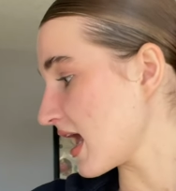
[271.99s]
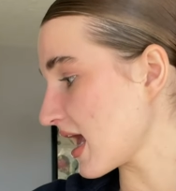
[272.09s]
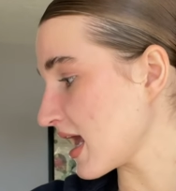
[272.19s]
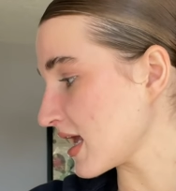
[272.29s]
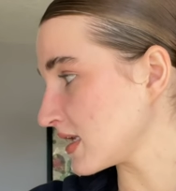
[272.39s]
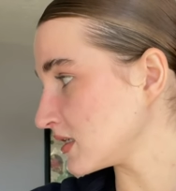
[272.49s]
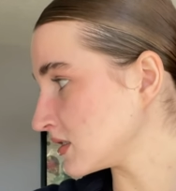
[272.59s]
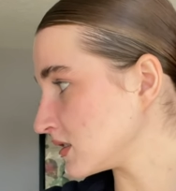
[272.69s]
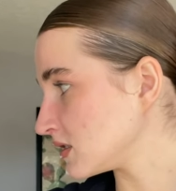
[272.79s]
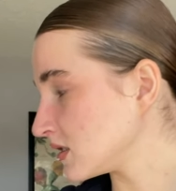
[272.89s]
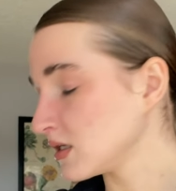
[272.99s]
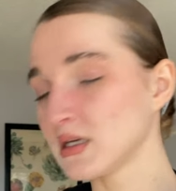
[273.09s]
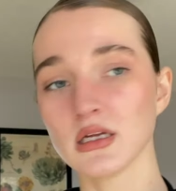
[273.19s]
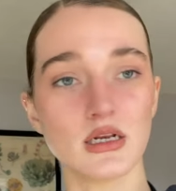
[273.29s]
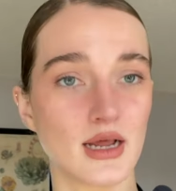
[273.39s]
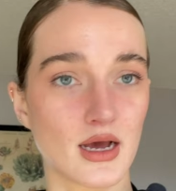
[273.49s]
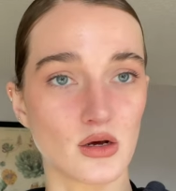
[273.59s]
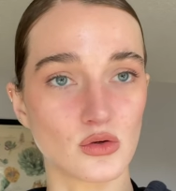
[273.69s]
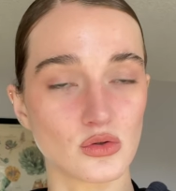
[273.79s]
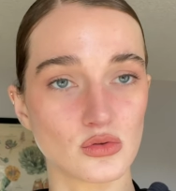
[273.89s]
And
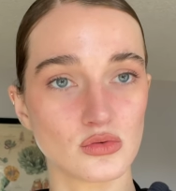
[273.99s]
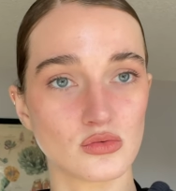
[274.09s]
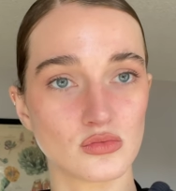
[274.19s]
now